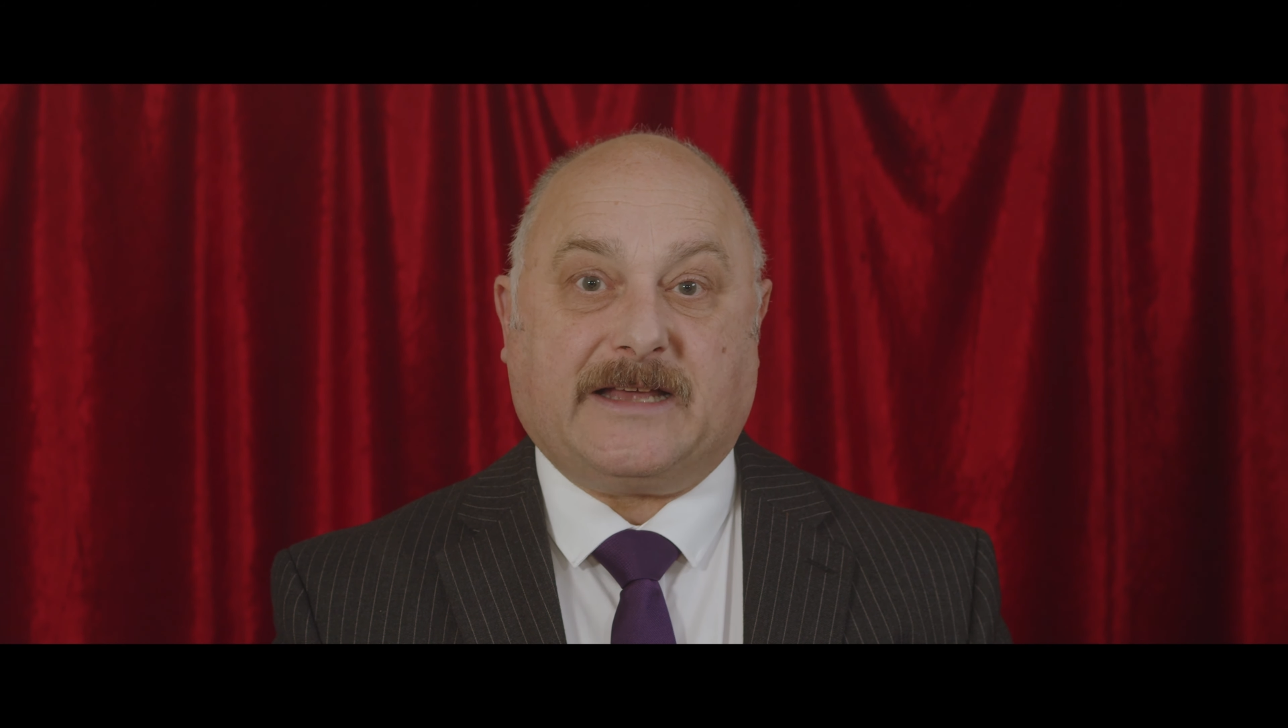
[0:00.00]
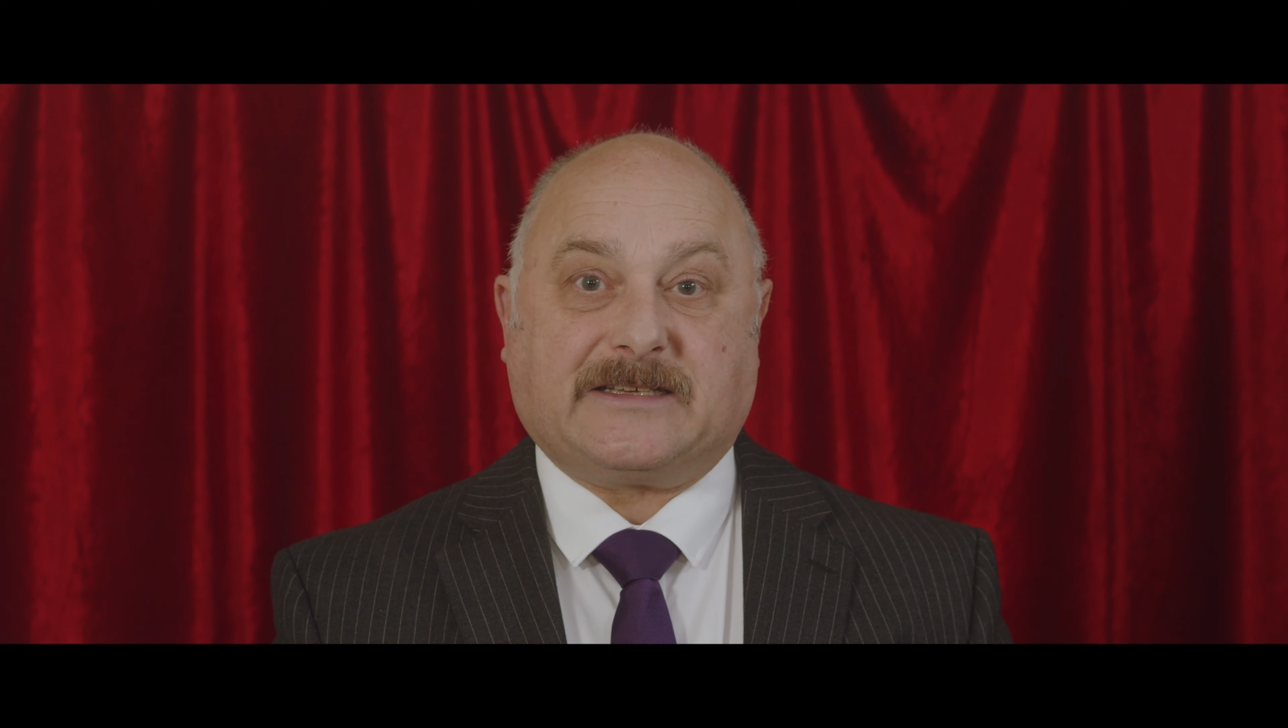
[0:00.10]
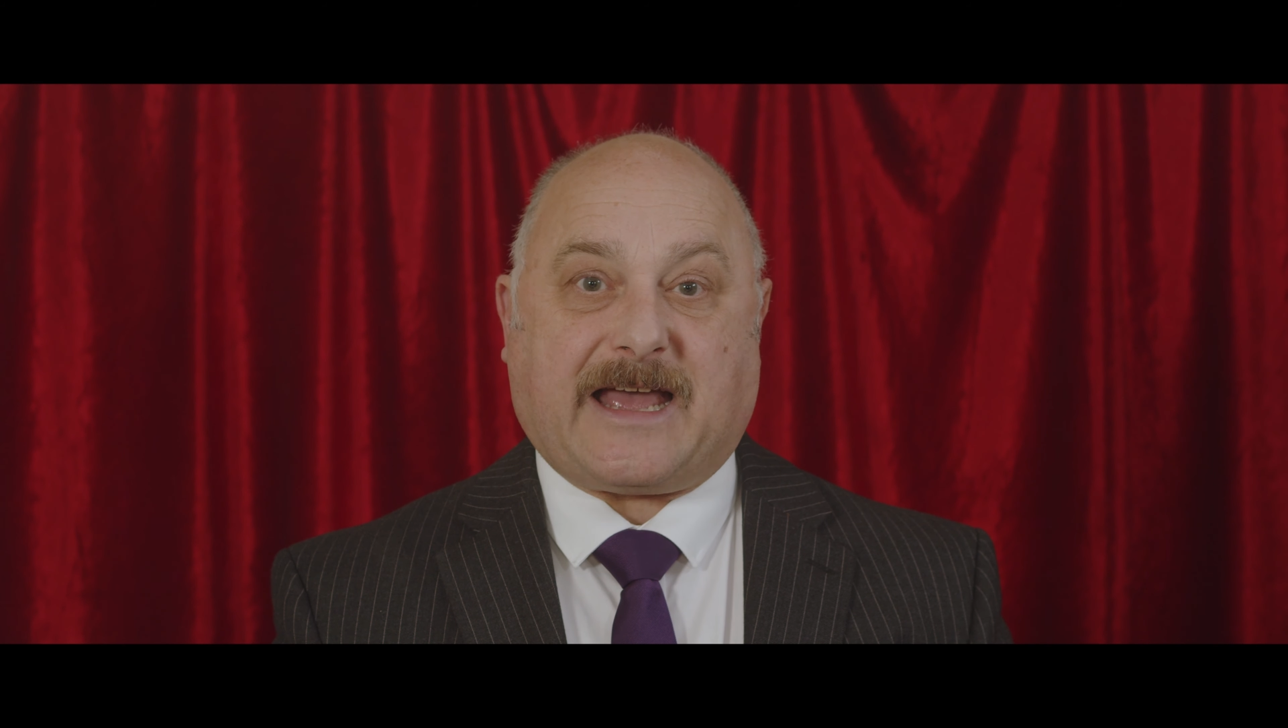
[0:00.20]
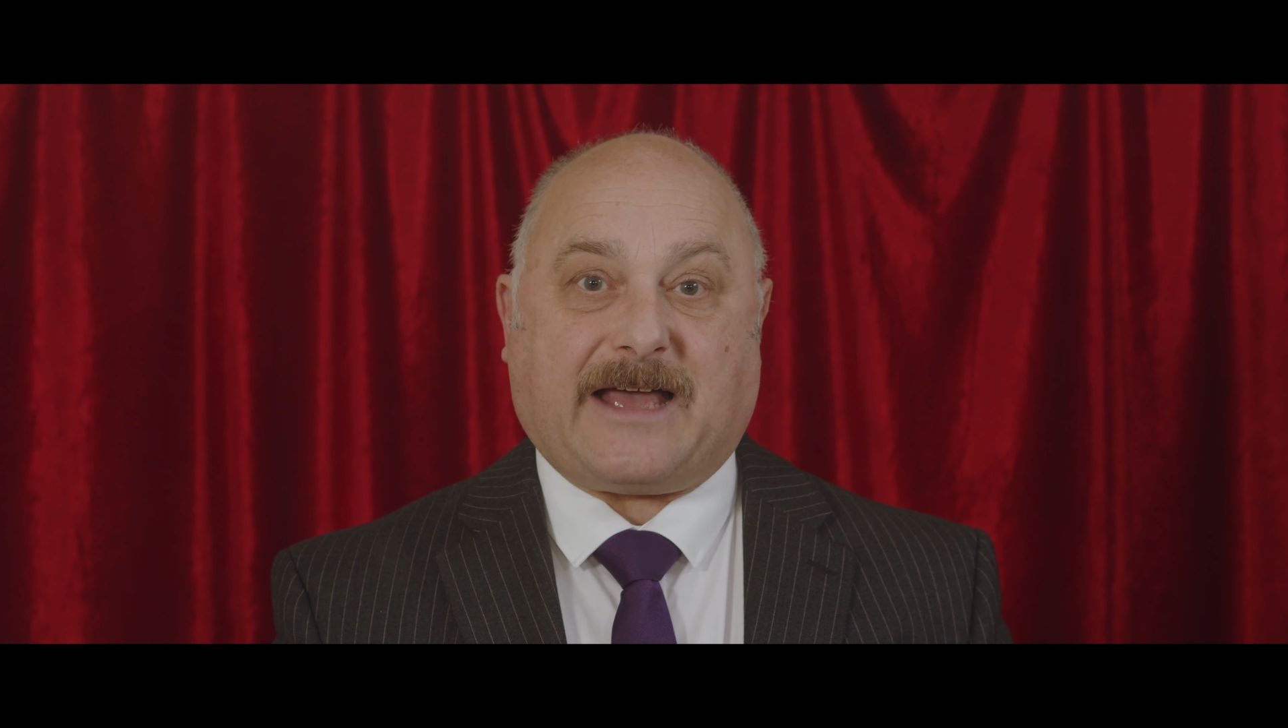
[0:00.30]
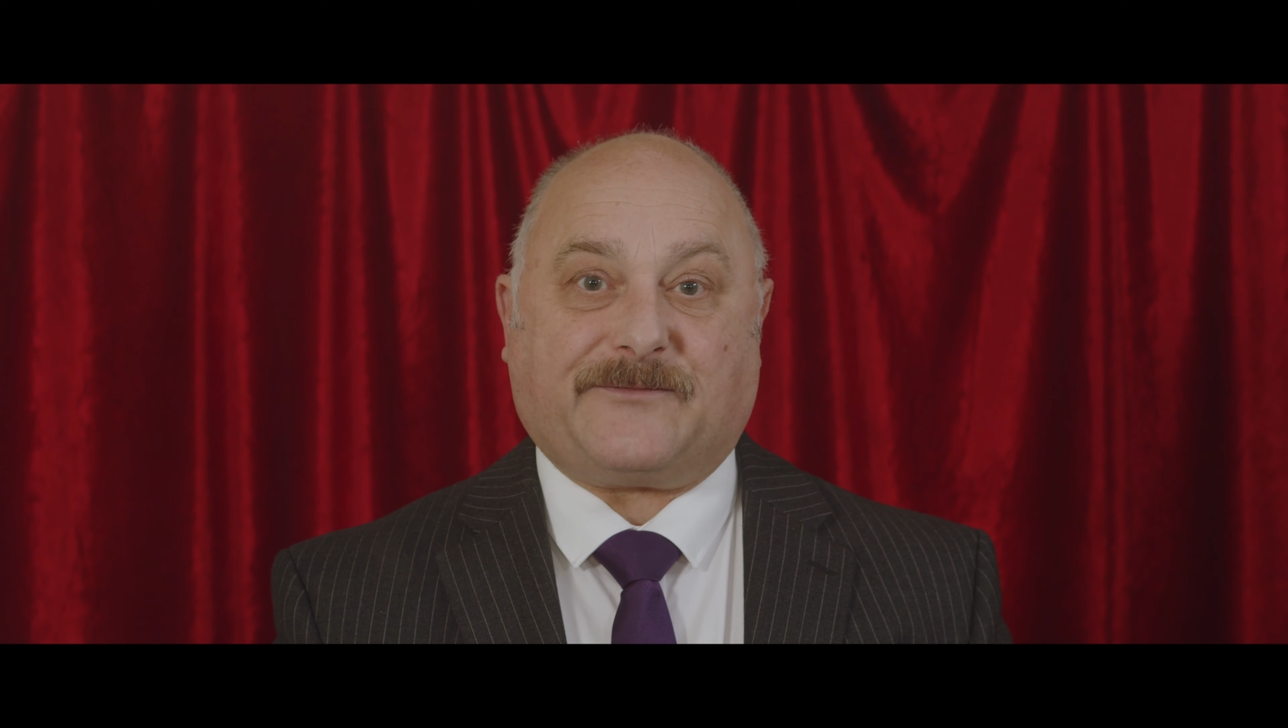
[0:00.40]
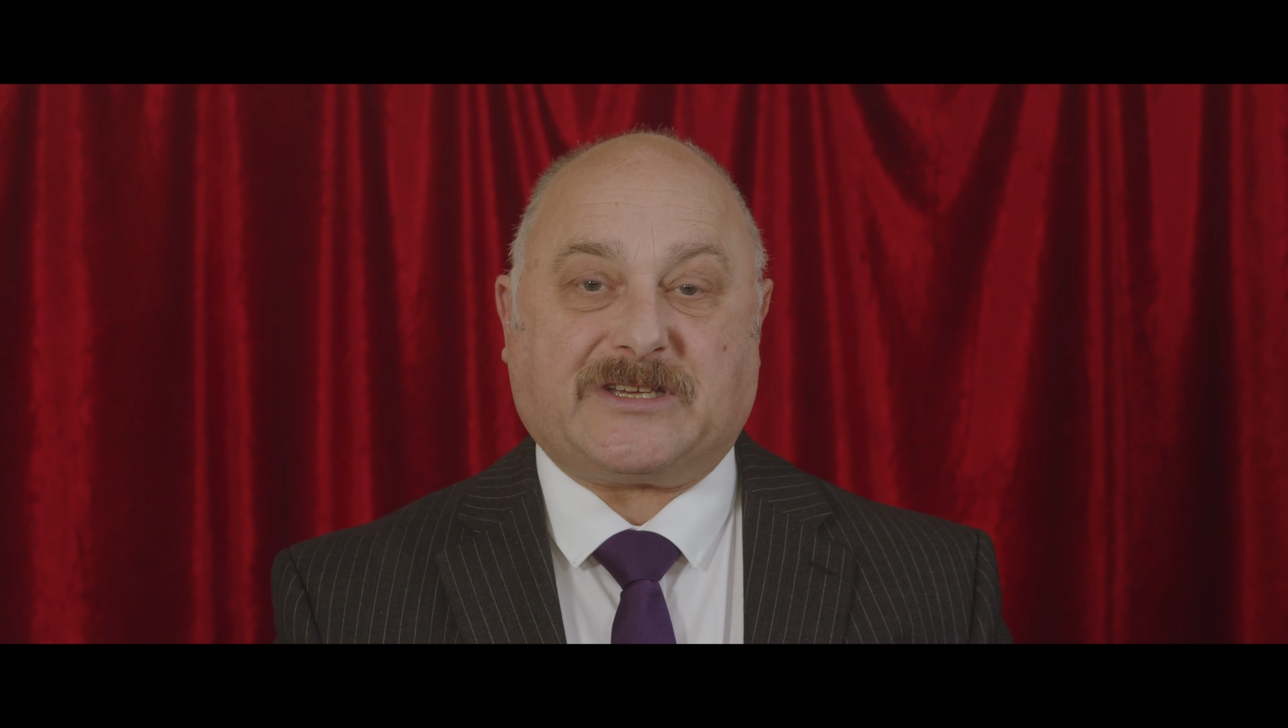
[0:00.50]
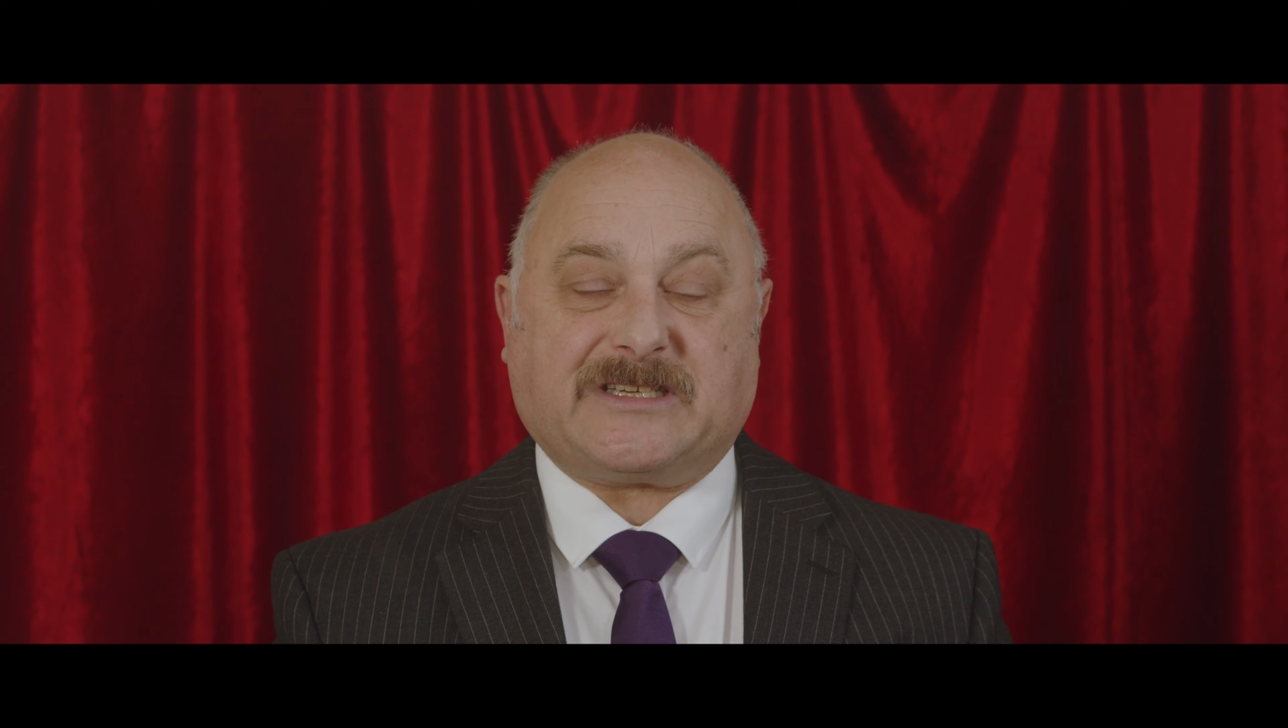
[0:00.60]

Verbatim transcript: to have a